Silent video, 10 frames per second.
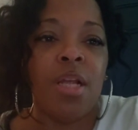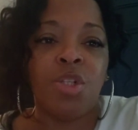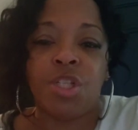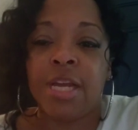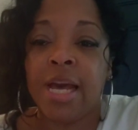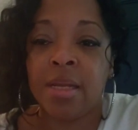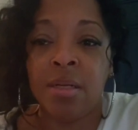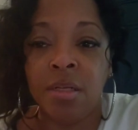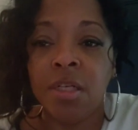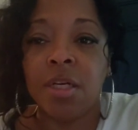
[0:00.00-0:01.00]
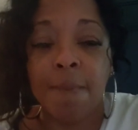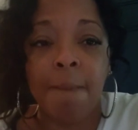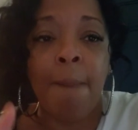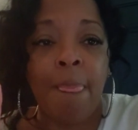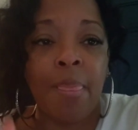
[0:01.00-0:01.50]
And she had a look
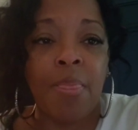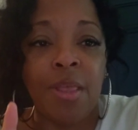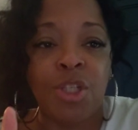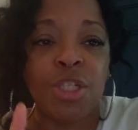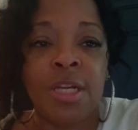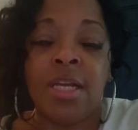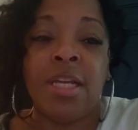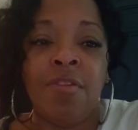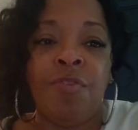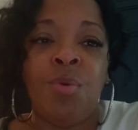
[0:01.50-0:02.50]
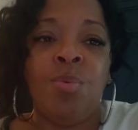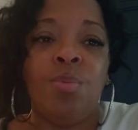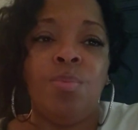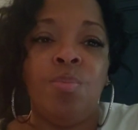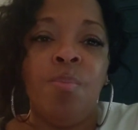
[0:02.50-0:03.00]
that she could give you.
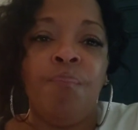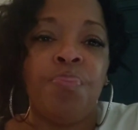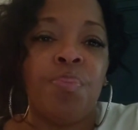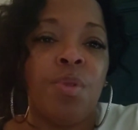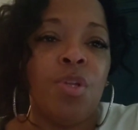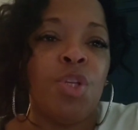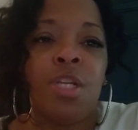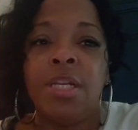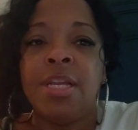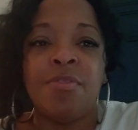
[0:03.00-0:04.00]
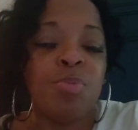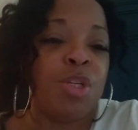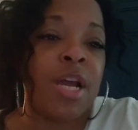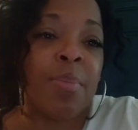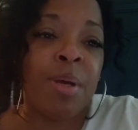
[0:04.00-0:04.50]
She didn't even have
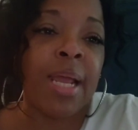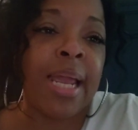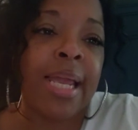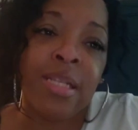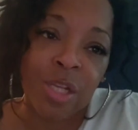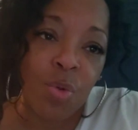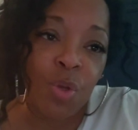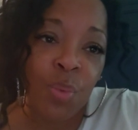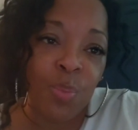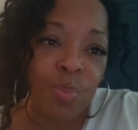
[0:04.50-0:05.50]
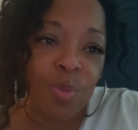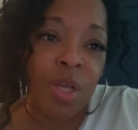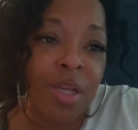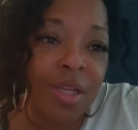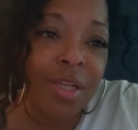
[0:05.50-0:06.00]
to put her hands on you.
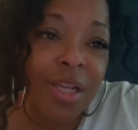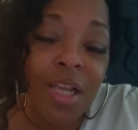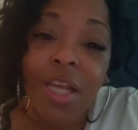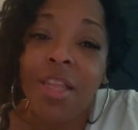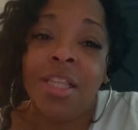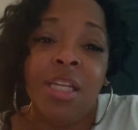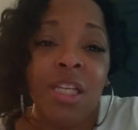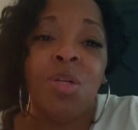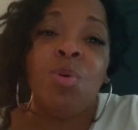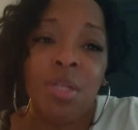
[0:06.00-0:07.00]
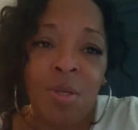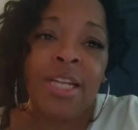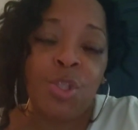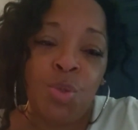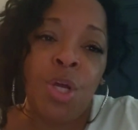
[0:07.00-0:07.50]
The look would
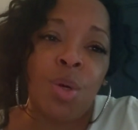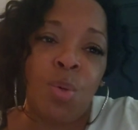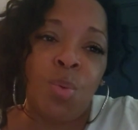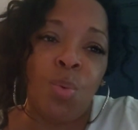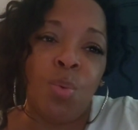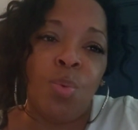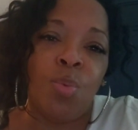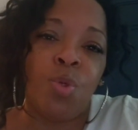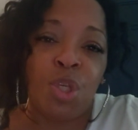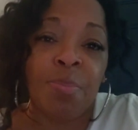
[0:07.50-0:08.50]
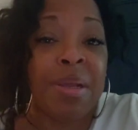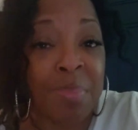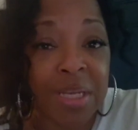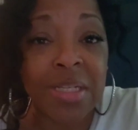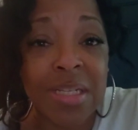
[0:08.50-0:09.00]
let you know she
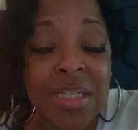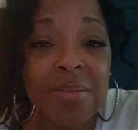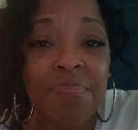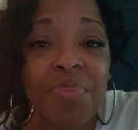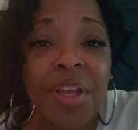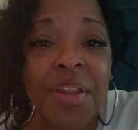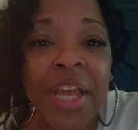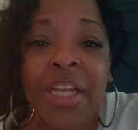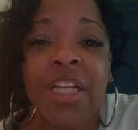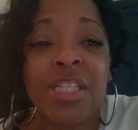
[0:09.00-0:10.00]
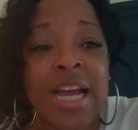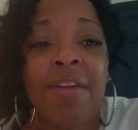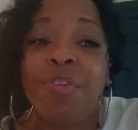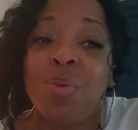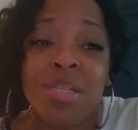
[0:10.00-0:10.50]
meant business and that it's
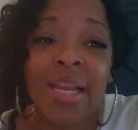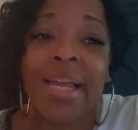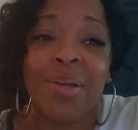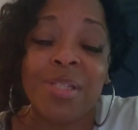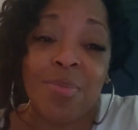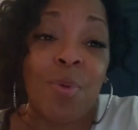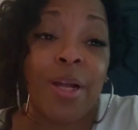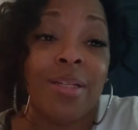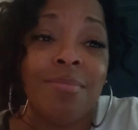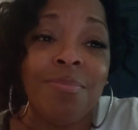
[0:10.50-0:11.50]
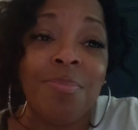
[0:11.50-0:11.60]
time for you to sit down somewhere.